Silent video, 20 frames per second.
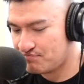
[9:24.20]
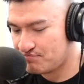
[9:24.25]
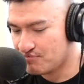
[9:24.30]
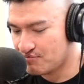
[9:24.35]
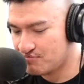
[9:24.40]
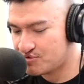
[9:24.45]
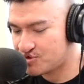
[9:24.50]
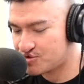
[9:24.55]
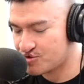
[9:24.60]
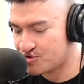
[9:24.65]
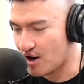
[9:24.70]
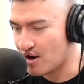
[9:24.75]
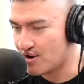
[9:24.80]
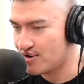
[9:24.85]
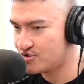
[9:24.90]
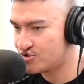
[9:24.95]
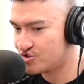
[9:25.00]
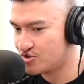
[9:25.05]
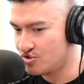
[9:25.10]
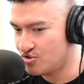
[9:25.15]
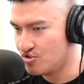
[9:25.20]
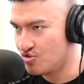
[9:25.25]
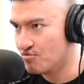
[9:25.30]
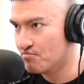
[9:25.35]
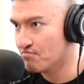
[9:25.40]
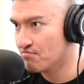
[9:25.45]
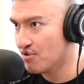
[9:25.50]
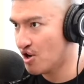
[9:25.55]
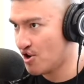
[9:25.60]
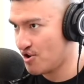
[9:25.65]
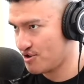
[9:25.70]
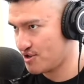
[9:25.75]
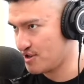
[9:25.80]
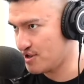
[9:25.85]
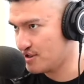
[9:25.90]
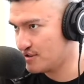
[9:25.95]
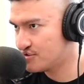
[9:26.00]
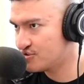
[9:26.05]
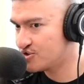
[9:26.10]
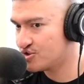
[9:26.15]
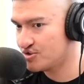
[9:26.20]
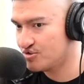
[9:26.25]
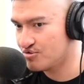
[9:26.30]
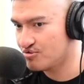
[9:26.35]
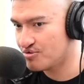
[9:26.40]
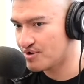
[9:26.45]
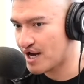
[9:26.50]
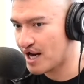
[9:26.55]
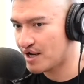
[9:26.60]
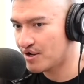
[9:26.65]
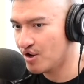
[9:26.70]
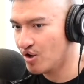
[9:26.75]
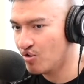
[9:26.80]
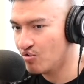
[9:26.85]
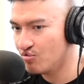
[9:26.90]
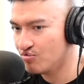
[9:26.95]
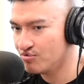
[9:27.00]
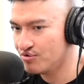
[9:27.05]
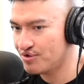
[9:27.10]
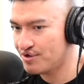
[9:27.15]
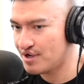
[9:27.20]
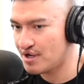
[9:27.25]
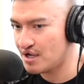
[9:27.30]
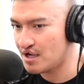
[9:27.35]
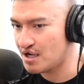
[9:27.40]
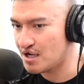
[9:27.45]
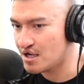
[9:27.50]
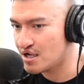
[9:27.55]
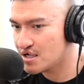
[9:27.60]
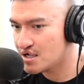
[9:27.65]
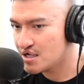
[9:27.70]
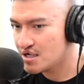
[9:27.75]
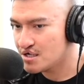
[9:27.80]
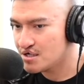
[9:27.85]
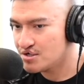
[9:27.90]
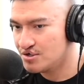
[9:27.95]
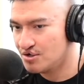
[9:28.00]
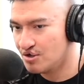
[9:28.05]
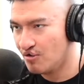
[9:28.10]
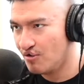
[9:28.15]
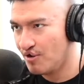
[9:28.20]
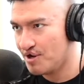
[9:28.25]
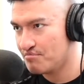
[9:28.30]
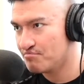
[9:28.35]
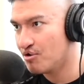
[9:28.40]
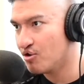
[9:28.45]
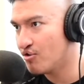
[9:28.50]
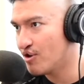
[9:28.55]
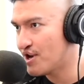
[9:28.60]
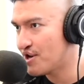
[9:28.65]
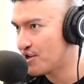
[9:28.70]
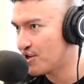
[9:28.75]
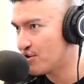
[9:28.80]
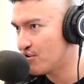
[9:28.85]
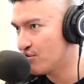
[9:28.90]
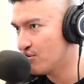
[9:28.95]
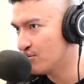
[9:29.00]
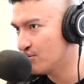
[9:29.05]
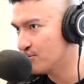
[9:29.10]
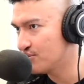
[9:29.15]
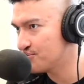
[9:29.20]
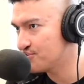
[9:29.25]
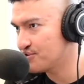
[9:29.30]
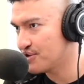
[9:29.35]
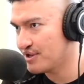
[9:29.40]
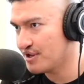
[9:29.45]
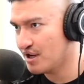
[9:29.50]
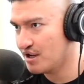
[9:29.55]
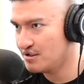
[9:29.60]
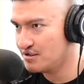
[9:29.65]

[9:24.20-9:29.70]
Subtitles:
started to market to not only like millennials,